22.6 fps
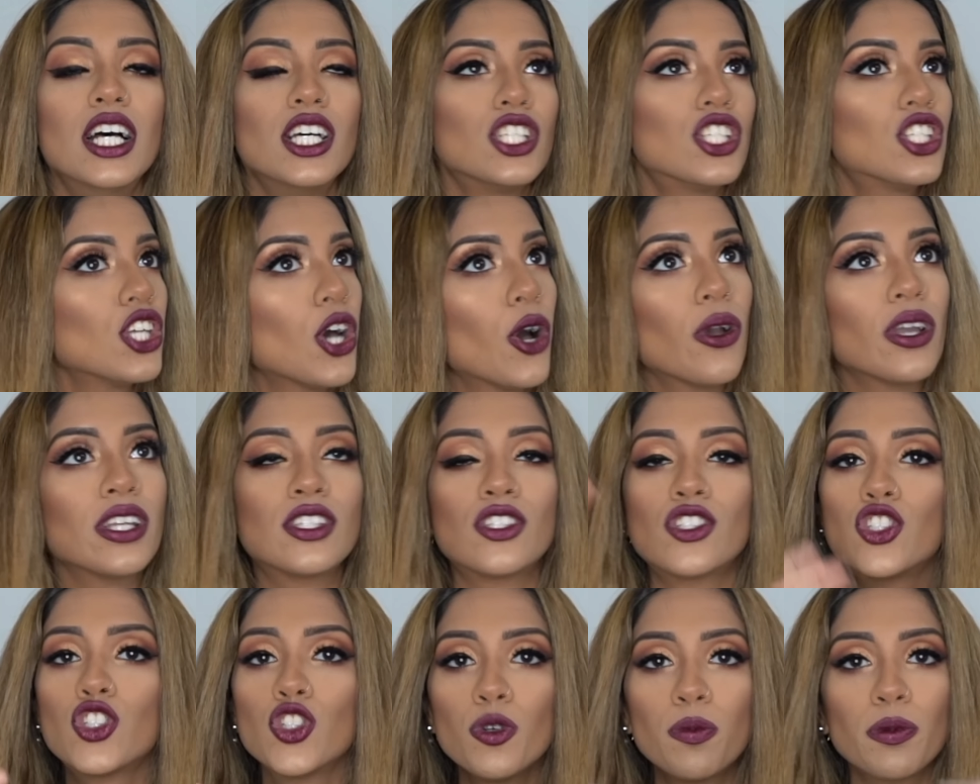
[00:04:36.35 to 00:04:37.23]
So
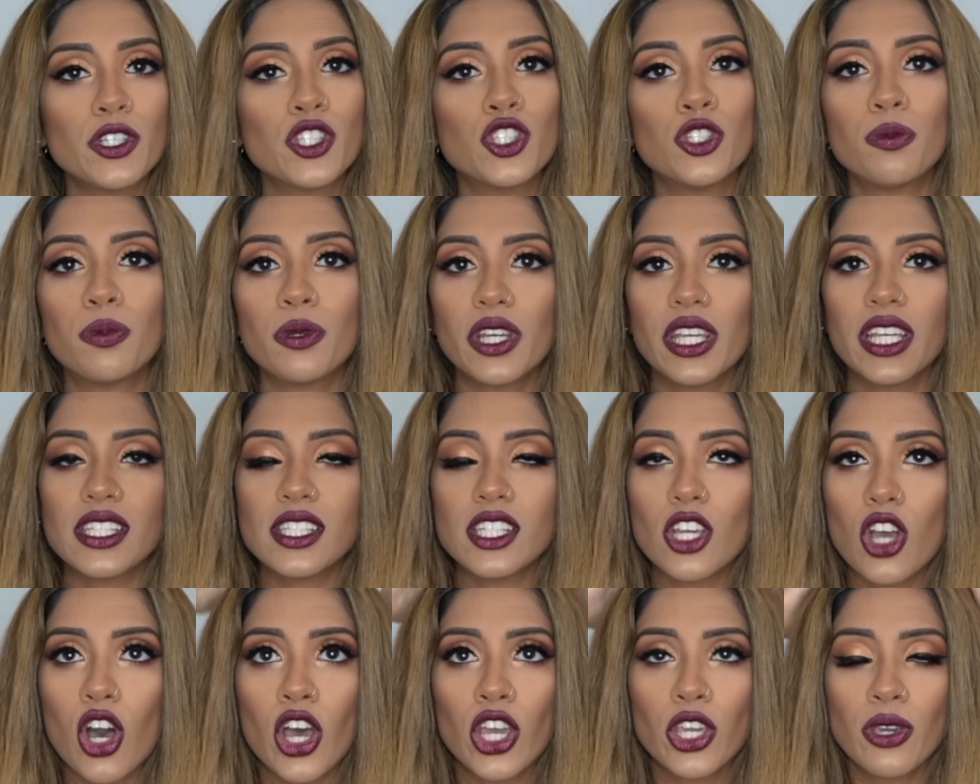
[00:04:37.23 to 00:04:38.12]
it's super, super
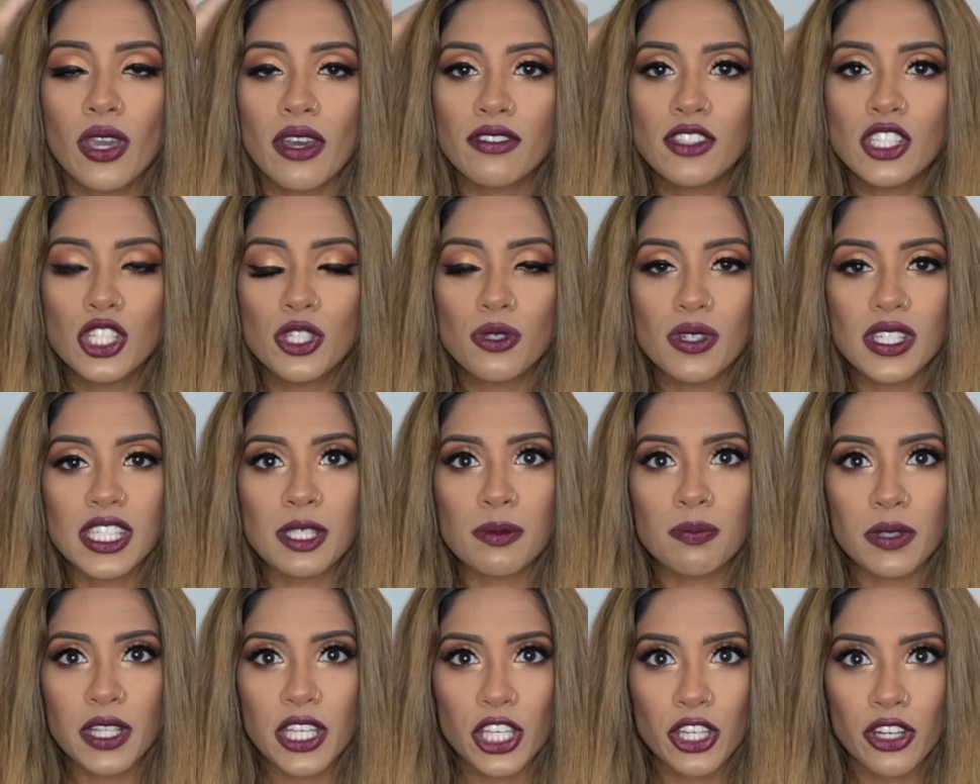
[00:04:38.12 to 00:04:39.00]
easy. All you have to do is
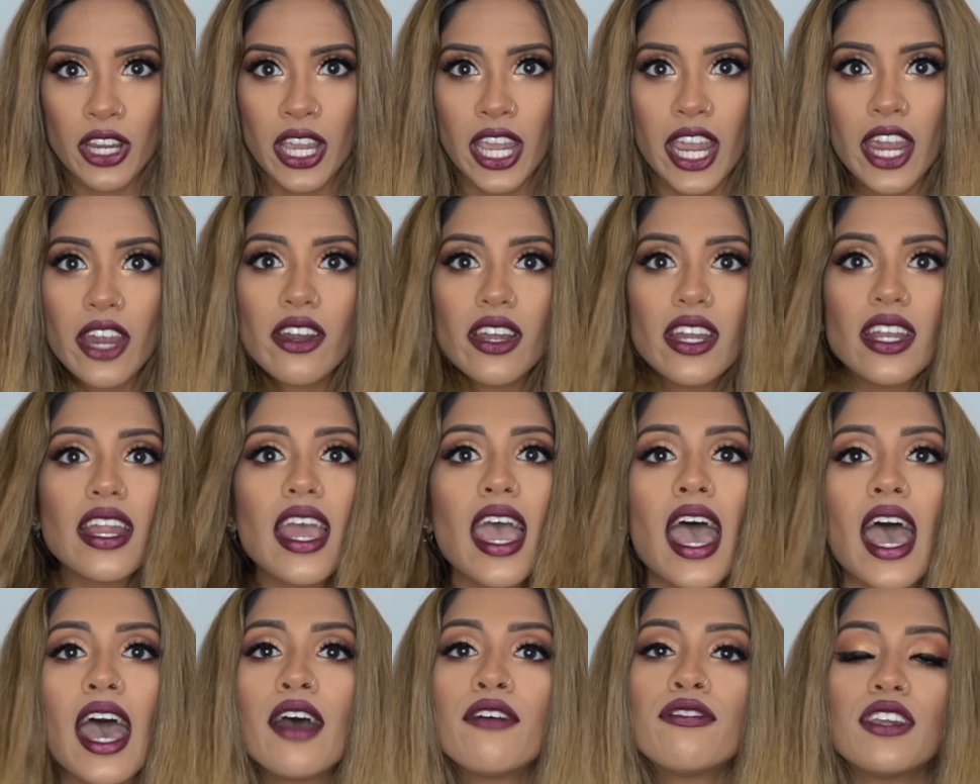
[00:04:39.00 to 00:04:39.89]
split your hair in
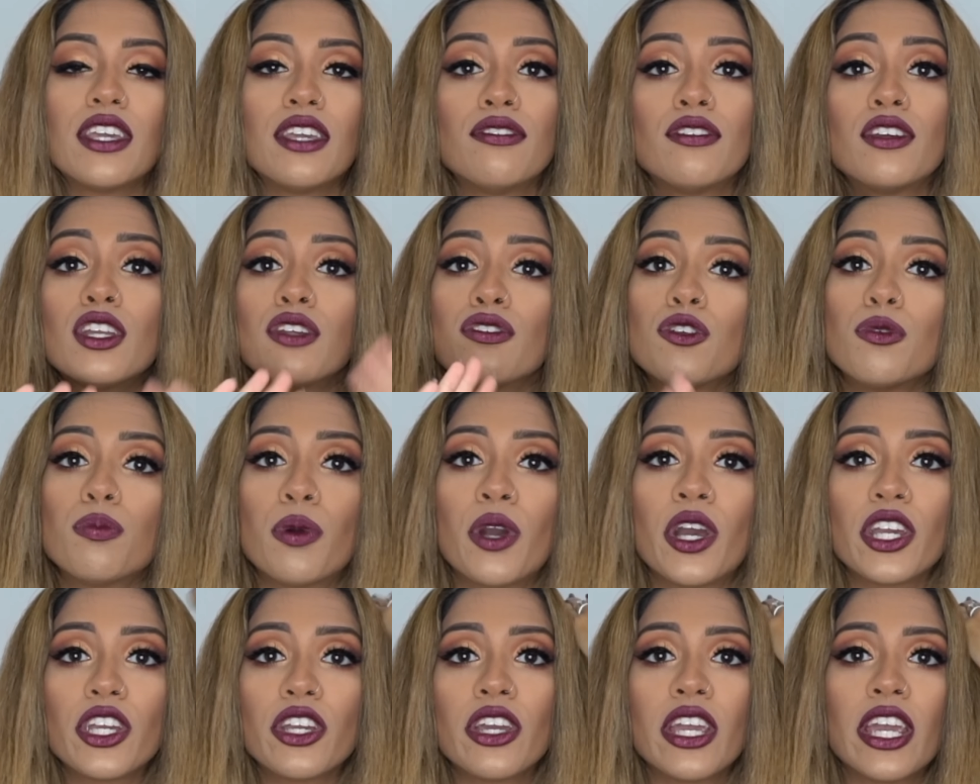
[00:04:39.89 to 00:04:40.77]
half. Even if you
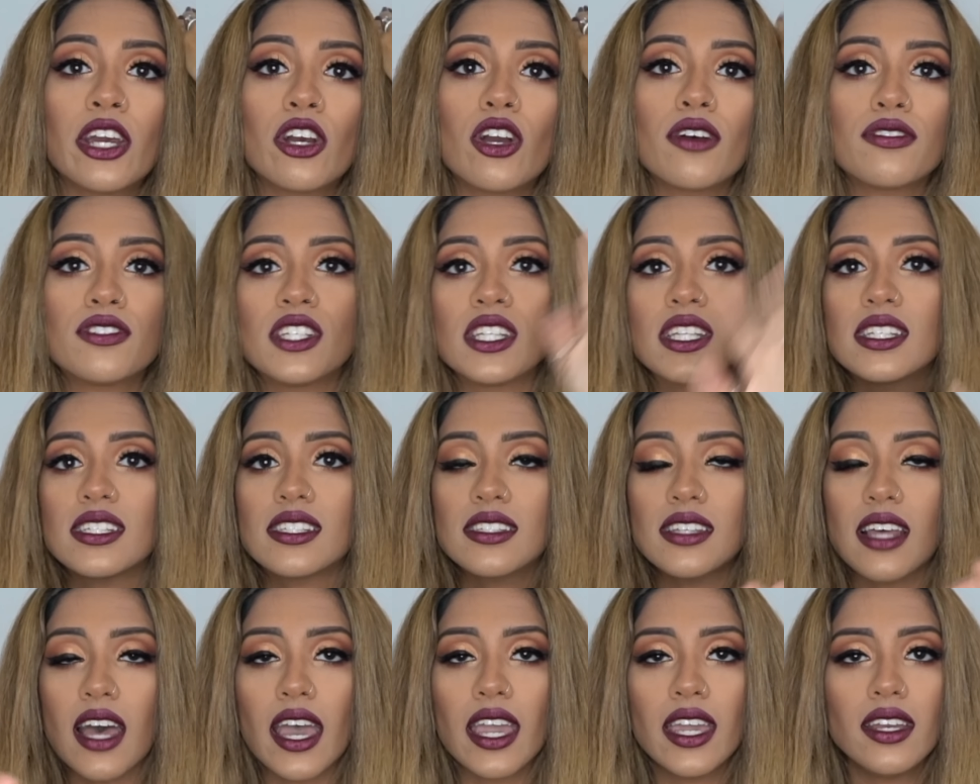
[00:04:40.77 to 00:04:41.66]
part your hair off to the
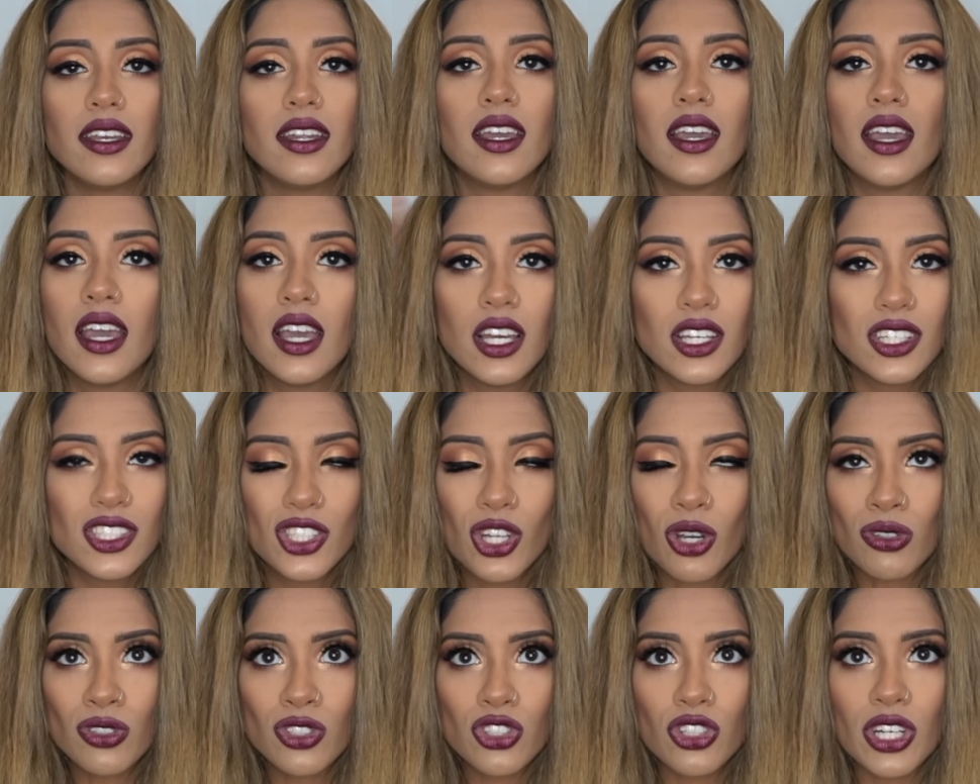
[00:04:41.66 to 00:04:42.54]
side,
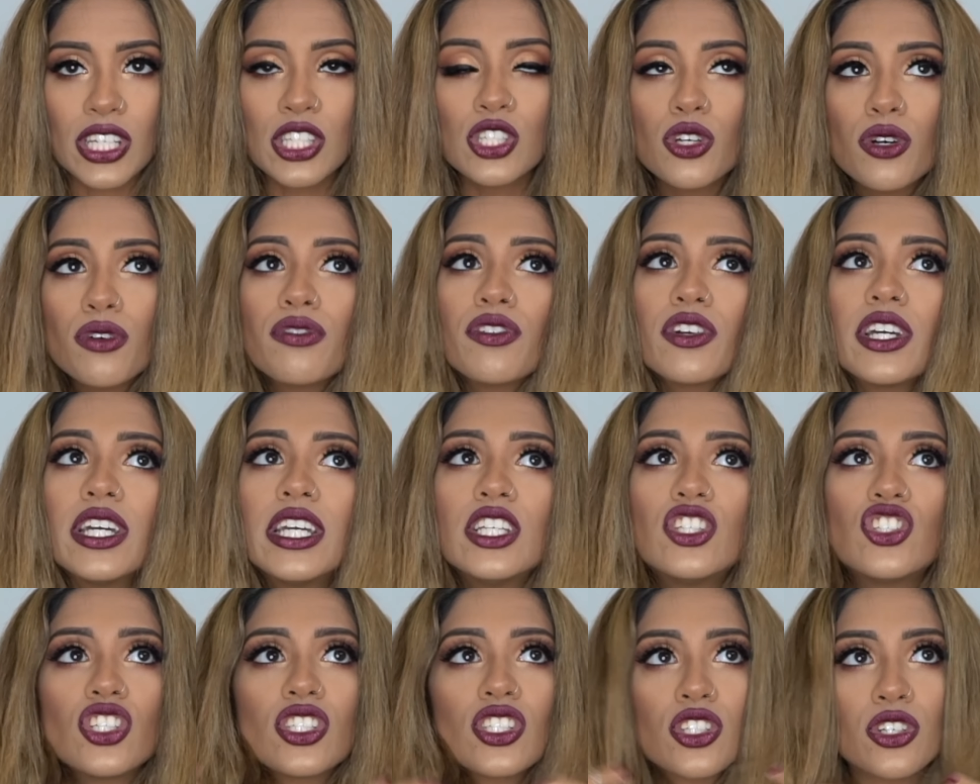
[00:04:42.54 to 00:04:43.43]
don't stress over
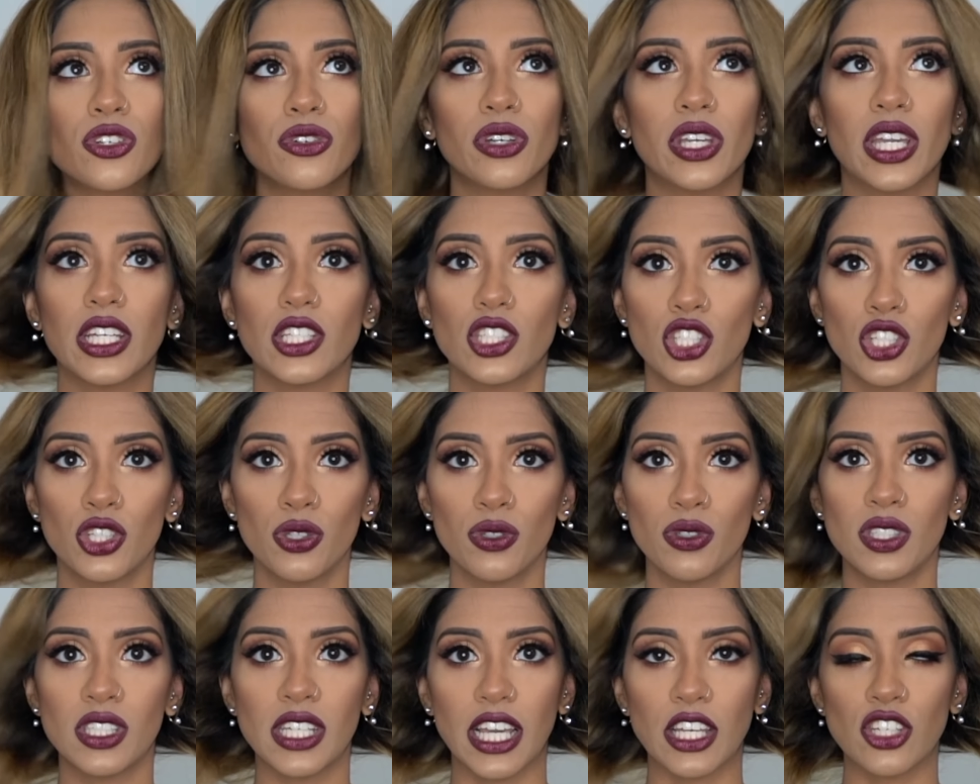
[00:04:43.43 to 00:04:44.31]
it. Just create
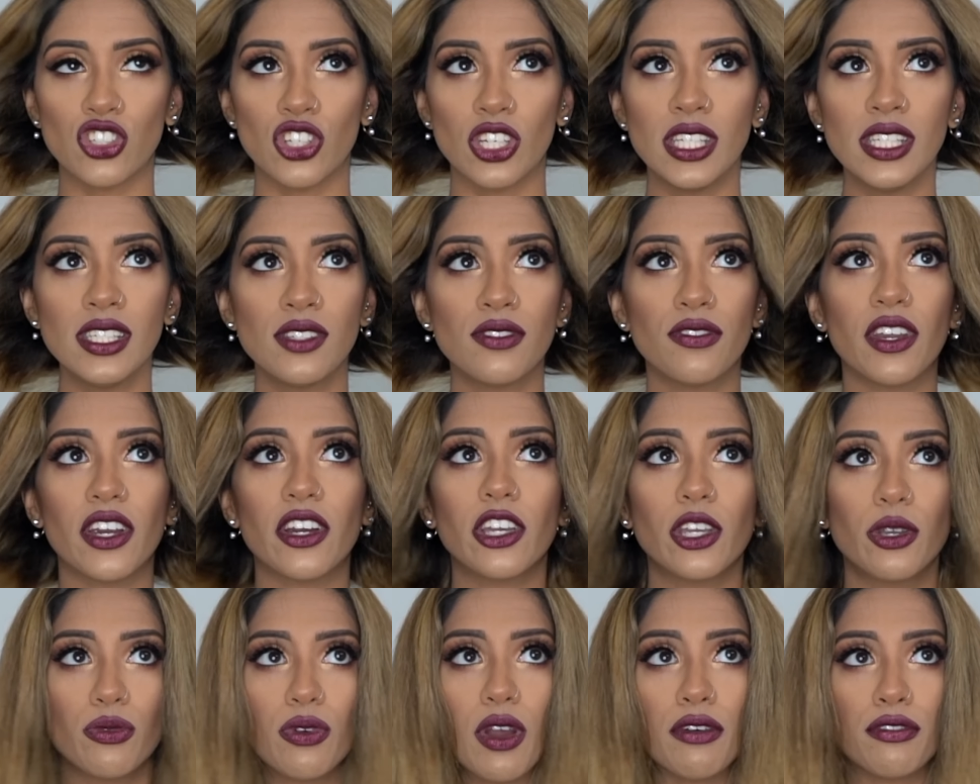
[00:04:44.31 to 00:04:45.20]
two sections
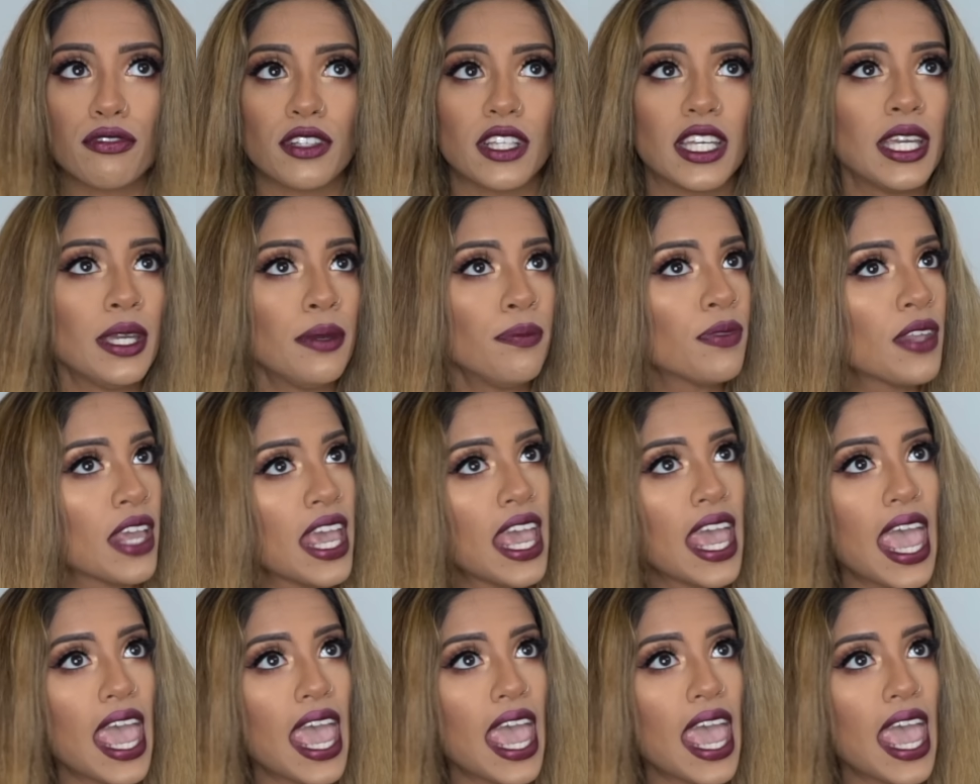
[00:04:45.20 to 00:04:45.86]
very roughly.